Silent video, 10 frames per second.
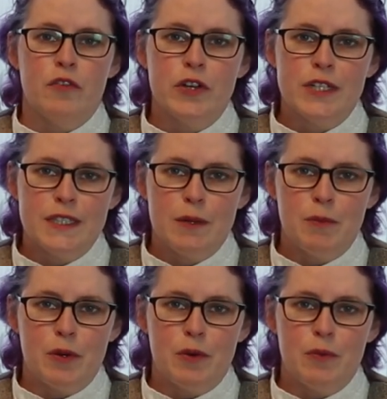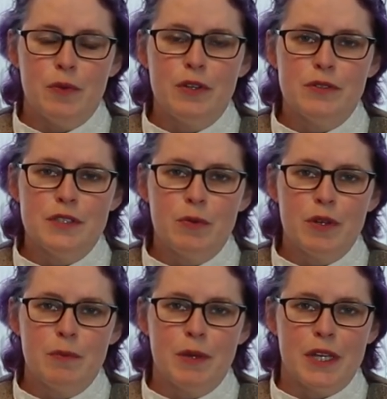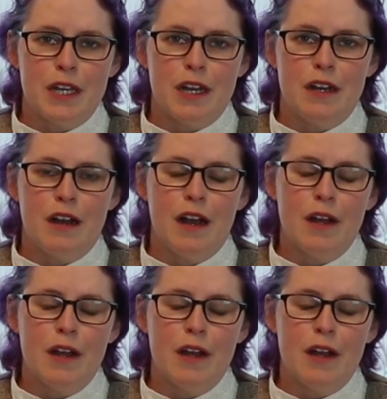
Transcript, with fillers: For example, when using Wikipedia,